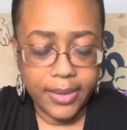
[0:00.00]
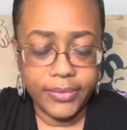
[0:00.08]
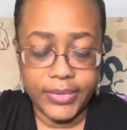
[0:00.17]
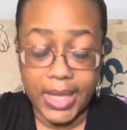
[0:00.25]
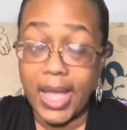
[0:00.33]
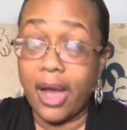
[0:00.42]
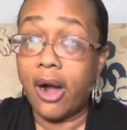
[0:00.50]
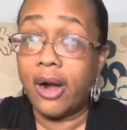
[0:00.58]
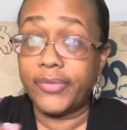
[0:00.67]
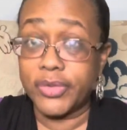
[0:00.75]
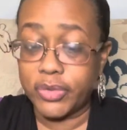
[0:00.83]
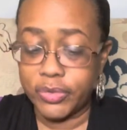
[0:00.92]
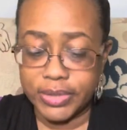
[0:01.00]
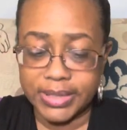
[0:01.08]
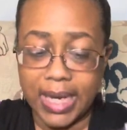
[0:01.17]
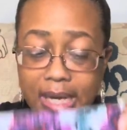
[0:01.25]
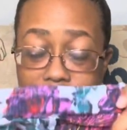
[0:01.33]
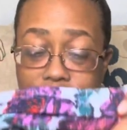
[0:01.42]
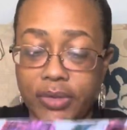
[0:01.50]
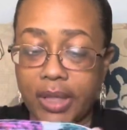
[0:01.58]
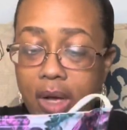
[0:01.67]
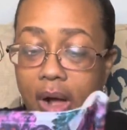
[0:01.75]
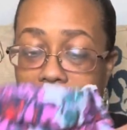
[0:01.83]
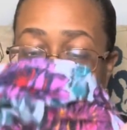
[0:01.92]
They offer two styles. So they
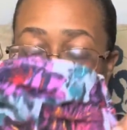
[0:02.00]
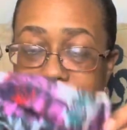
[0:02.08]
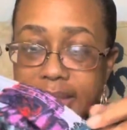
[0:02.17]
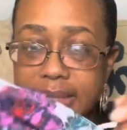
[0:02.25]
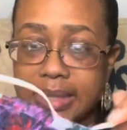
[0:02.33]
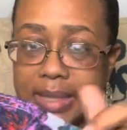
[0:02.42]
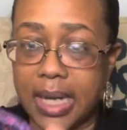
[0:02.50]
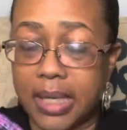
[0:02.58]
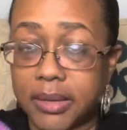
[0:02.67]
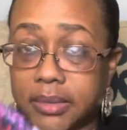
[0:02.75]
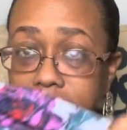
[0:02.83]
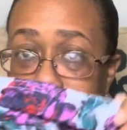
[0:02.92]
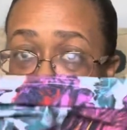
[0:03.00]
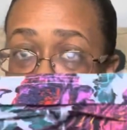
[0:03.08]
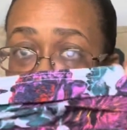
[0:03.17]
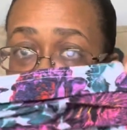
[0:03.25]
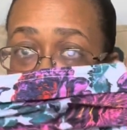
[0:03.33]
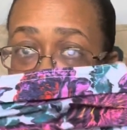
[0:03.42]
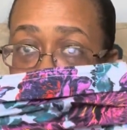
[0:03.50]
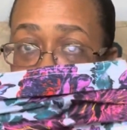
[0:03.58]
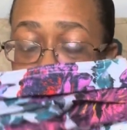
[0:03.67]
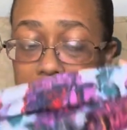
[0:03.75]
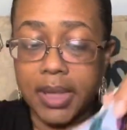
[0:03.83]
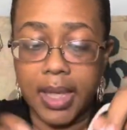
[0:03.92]
offer this style
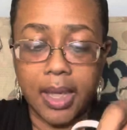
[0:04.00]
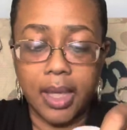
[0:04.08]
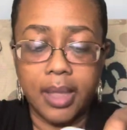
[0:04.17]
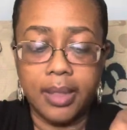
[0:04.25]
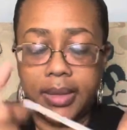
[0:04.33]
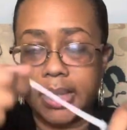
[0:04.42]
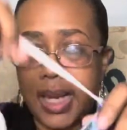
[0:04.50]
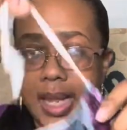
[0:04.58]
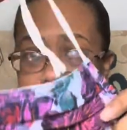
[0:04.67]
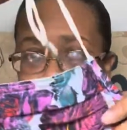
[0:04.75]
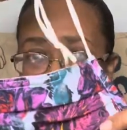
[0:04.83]
that has